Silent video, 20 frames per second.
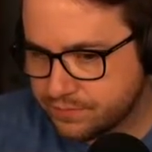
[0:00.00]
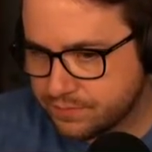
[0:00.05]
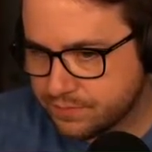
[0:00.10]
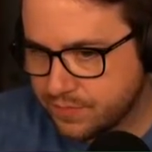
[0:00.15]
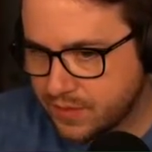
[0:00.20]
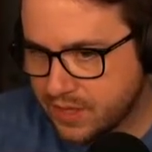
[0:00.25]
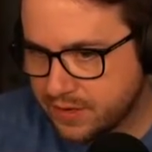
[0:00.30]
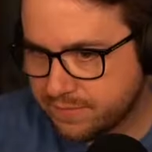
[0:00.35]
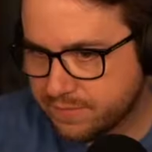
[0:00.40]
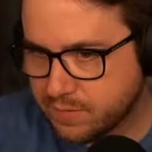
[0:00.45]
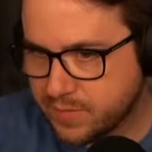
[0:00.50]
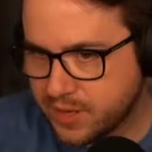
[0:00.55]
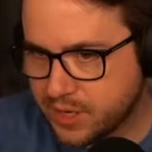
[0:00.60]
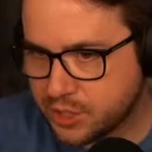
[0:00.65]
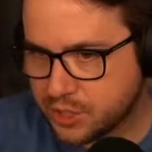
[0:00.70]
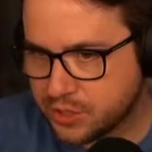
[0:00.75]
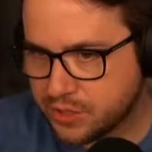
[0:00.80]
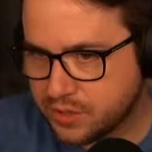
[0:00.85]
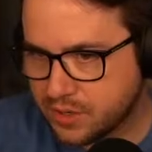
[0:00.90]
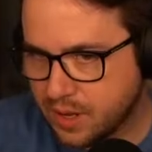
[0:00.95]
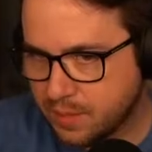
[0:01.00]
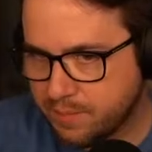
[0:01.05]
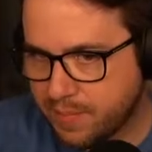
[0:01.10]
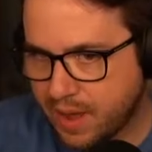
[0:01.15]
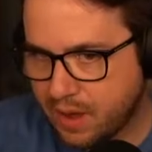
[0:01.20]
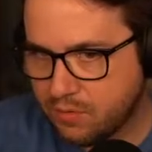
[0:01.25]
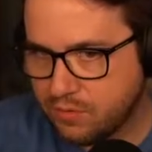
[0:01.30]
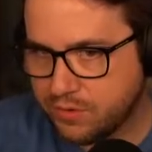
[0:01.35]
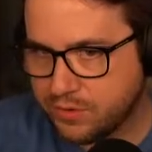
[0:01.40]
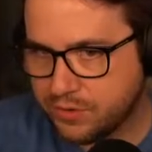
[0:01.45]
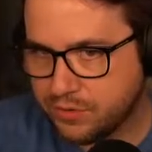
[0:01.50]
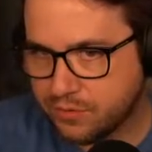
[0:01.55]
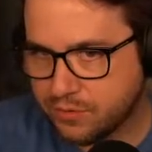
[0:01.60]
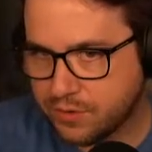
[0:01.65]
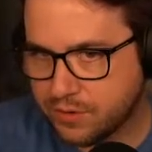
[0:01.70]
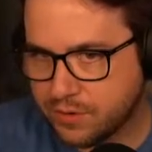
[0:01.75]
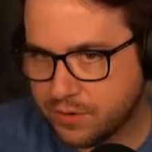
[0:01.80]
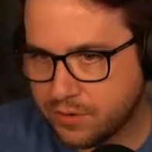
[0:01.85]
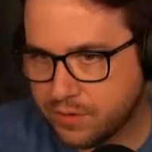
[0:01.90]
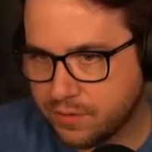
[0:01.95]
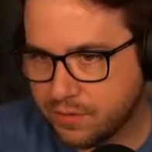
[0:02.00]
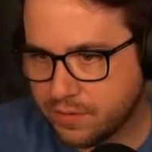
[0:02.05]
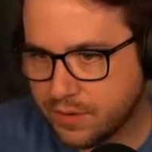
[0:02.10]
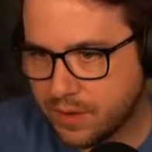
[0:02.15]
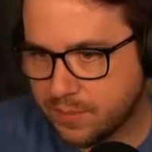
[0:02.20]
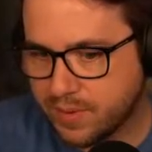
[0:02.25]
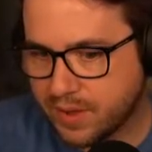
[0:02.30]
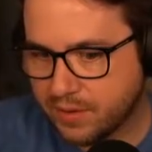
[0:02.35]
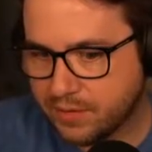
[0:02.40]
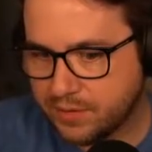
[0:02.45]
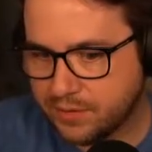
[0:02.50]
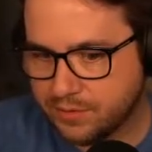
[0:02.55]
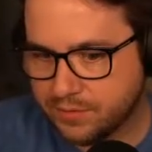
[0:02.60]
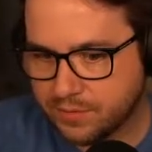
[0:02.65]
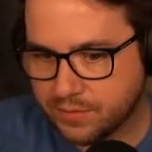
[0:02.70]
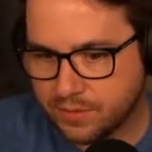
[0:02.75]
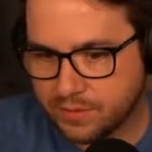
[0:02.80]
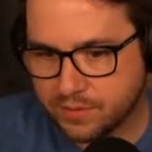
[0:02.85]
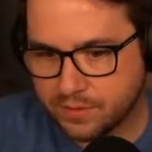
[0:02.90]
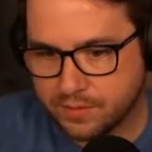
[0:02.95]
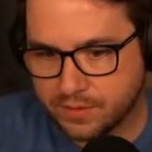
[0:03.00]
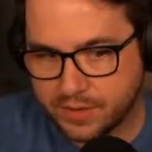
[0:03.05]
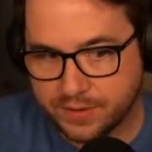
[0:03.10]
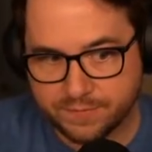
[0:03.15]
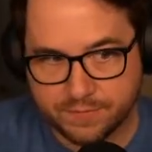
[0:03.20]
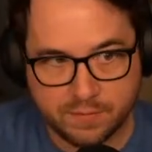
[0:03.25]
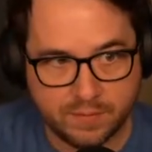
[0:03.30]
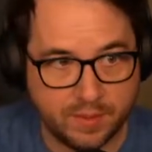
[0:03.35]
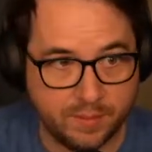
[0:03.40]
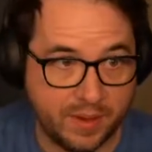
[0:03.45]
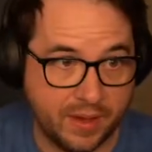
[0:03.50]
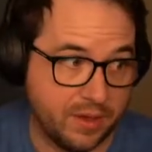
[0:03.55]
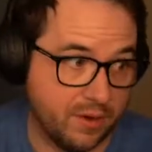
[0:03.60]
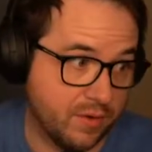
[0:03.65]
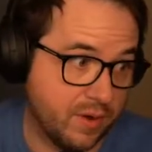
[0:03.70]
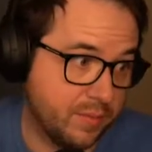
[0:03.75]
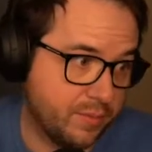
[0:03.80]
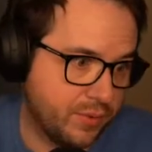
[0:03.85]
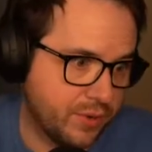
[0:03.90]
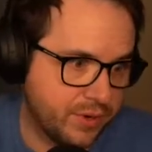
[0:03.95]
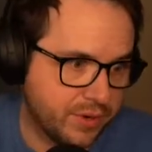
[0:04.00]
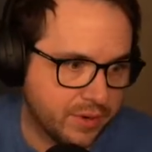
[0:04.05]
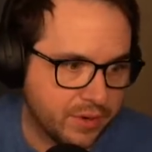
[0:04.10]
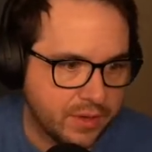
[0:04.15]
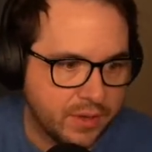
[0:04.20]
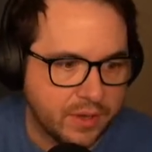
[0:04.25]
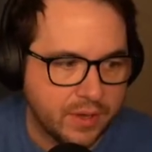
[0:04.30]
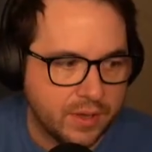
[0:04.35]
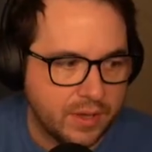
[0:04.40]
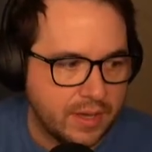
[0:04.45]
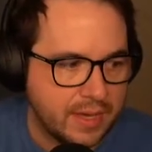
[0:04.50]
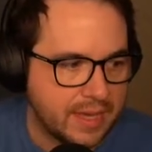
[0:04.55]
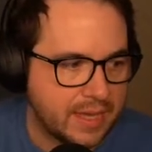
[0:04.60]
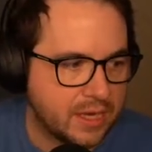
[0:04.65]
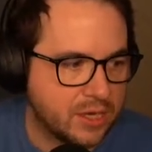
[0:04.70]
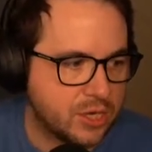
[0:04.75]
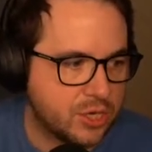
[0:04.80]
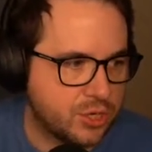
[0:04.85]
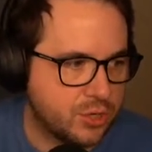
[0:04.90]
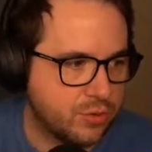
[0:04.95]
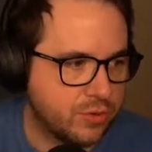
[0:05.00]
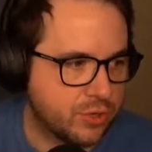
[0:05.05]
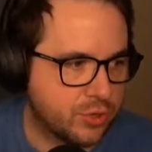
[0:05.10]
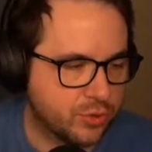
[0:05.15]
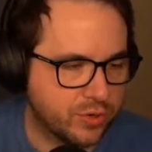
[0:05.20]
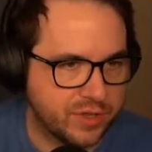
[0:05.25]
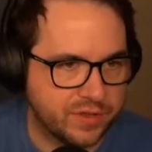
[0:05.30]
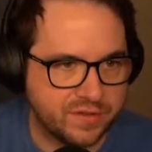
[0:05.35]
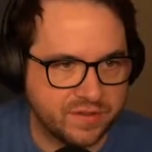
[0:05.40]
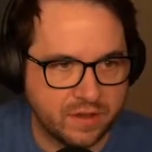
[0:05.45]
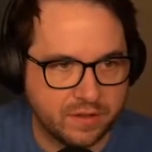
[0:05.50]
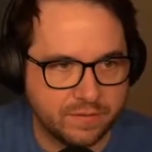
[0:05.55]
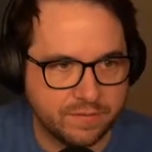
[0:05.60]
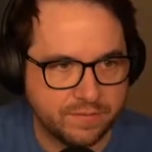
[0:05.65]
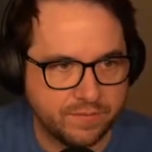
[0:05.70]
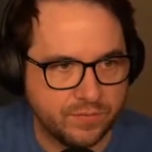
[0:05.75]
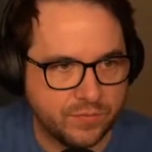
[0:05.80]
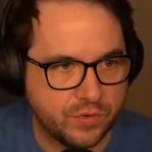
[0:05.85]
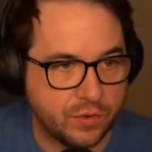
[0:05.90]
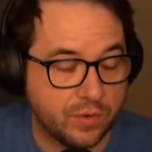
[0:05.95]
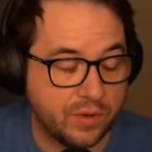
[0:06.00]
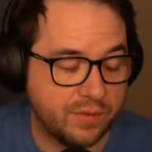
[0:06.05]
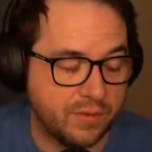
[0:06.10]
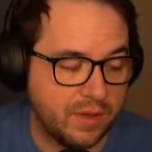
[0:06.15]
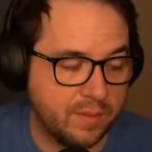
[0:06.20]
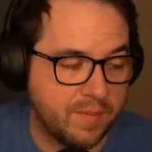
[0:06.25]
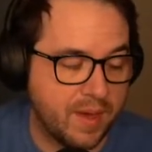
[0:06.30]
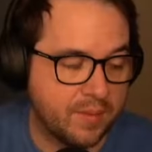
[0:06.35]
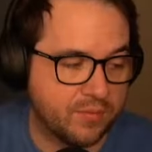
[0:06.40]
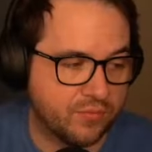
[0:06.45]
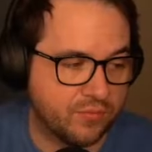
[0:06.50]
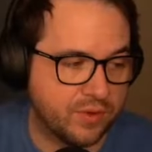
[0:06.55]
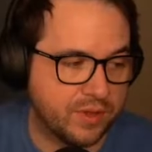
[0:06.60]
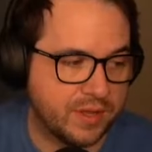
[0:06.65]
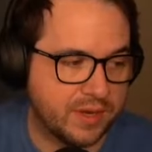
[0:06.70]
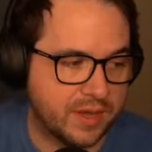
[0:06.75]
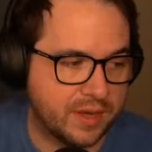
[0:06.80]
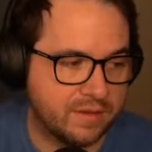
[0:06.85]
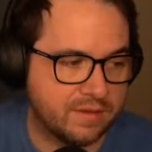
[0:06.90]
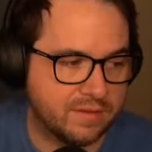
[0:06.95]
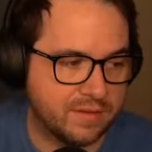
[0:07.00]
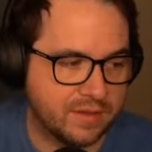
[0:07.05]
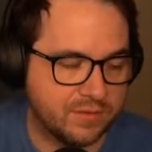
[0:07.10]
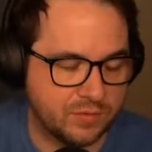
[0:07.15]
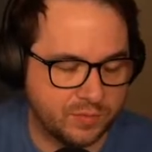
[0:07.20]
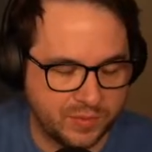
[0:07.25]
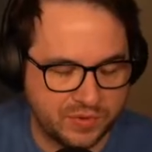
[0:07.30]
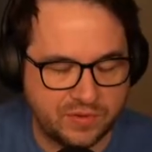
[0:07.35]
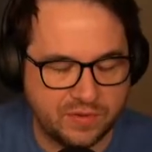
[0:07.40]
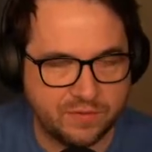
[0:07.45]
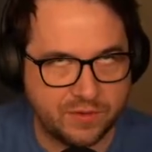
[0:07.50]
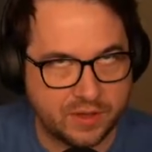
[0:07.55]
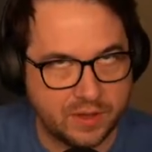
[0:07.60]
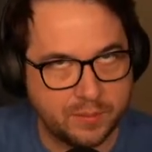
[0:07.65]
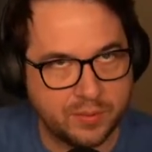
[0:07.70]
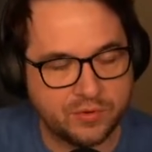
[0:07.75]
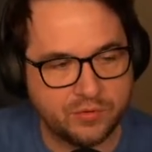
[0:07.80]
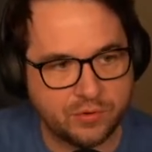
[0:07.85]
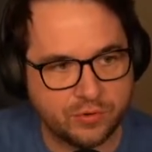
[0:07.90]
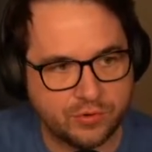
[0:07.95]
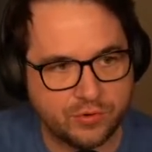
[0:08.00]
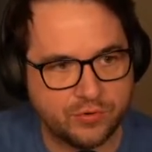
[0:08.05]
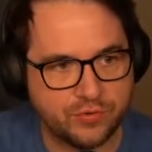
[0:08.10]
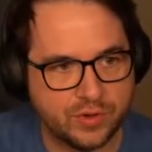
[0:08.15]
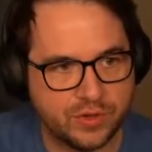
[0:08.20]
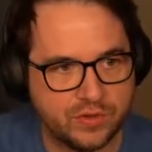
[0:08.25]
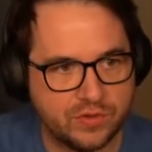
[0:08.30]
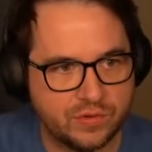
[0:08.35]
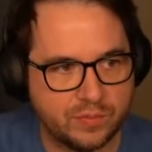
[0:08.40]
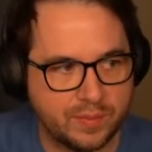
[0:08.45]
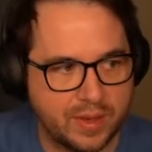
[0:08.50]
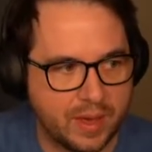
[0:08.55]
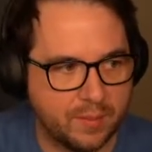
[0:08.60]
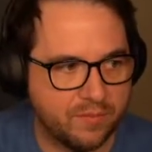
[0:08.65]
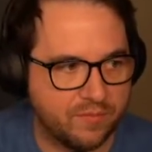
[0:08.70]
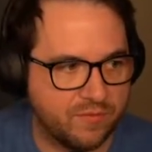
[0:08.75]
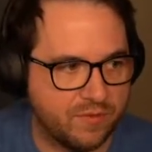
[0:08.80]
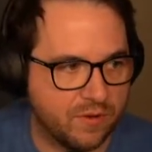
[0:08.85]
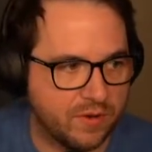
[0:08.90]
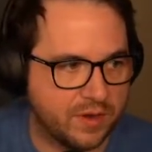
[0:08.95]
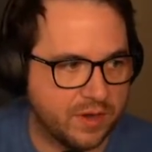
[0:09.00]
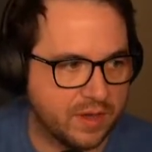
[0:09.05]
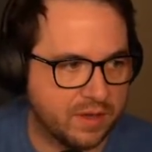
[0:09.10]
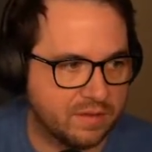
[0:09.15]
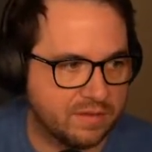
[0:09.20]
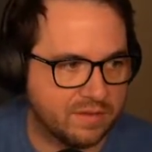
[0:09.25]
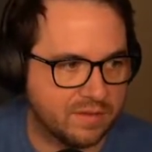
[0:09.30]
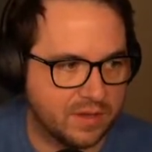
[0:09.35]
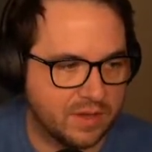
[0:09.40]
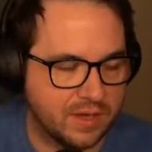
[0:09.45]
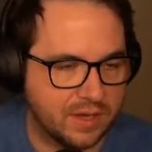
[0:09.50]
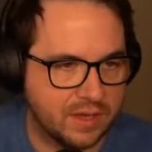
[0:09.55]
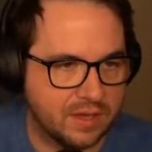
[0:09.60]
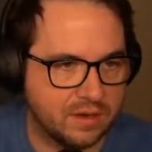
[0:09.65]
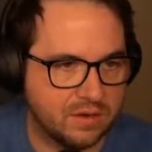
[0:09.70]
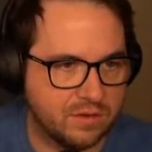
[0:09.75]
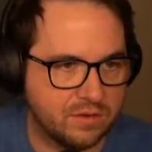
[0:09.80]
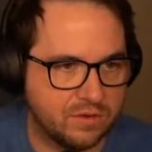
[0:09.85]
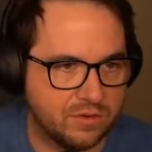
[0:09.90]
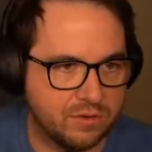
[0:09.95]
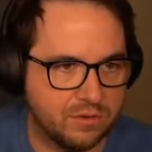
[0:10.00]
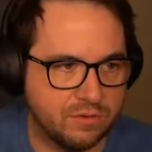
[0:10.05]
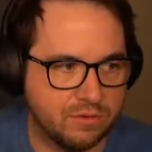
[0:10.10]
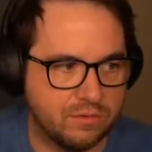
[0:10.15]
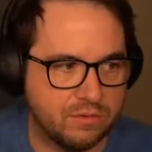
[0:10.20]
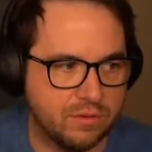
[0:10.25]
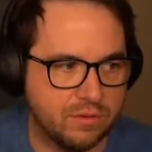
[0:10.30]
information about your input into the tree itself. So it maps really nicely. Specifically, patricia trees map very nicely into